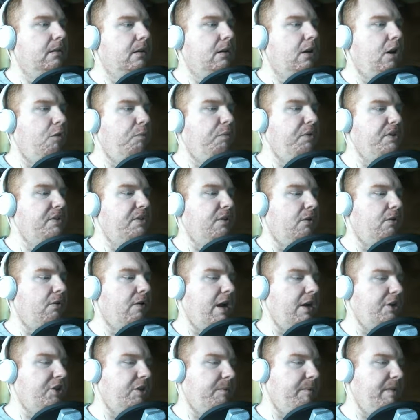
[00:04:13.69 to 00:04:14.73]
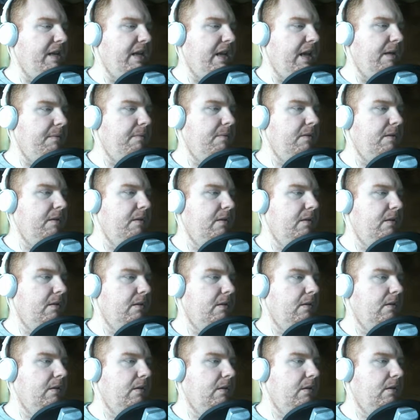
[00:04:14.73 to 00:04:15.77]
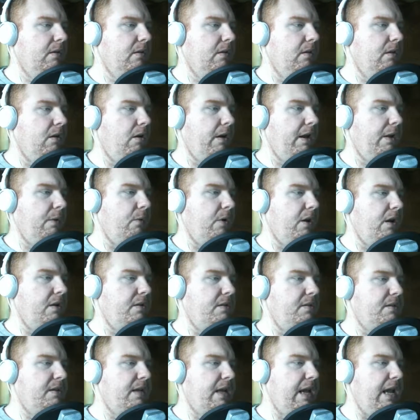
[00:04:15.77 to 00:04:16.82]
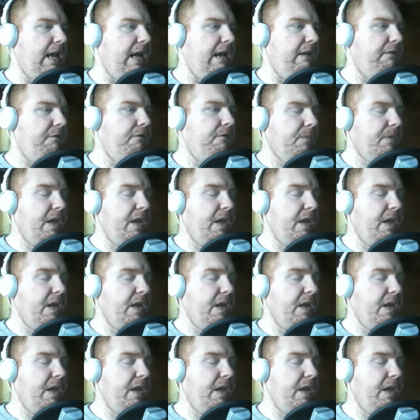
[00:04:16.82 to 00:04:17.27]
Oh, please don't crash on me, game. Okay, we're going to save.